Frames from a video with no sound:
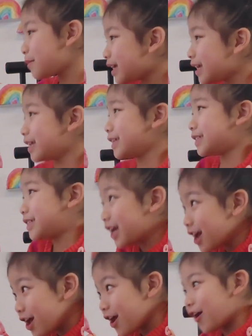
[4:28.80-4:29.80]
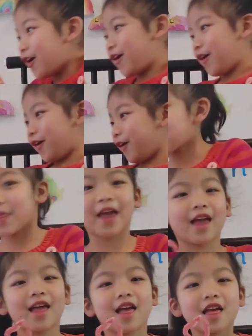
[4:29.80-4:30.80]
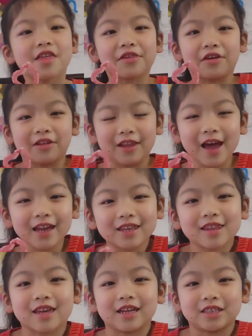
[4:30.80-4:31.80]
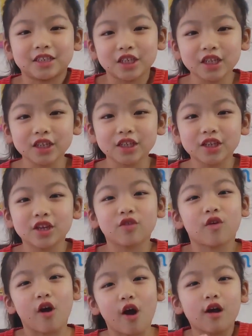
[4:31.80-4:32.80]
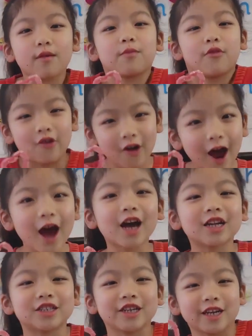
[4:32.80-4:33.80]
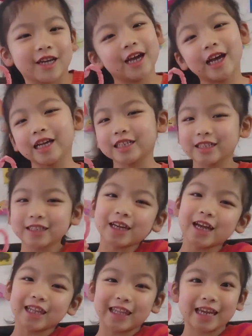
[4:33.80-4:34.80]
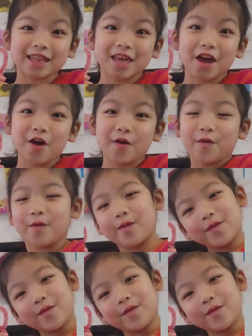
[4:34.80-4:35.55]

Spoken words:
Me too. So let's continue our project. Let's go.